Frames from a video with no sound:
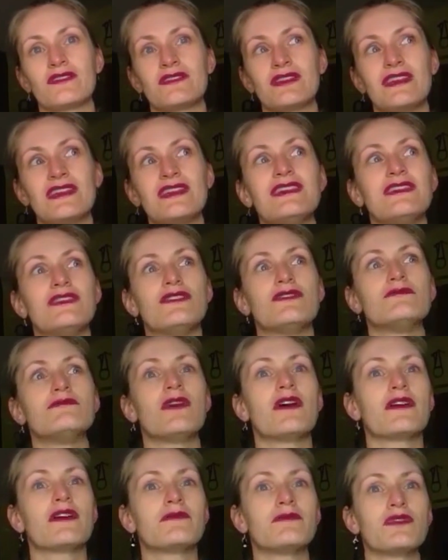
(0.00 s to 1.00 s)
to heal
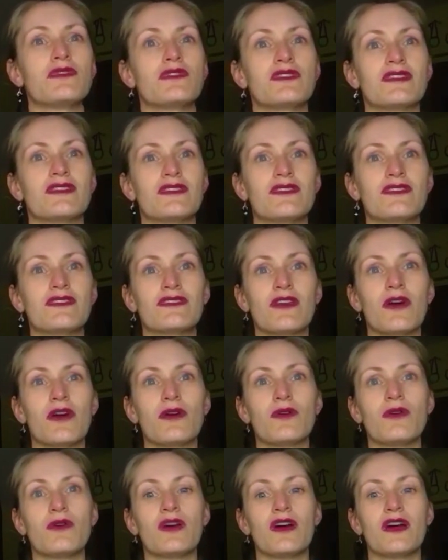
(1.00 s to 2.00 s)
mind, body, and
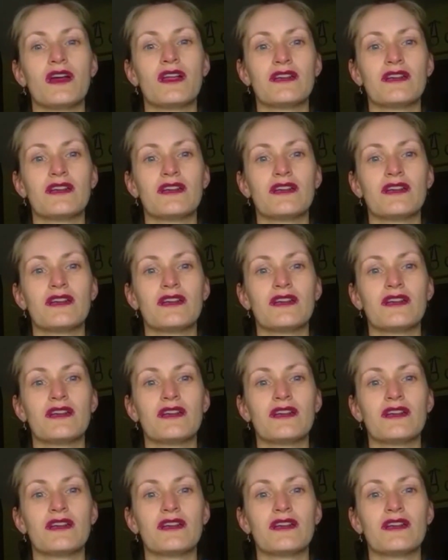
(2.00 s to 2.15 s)
soul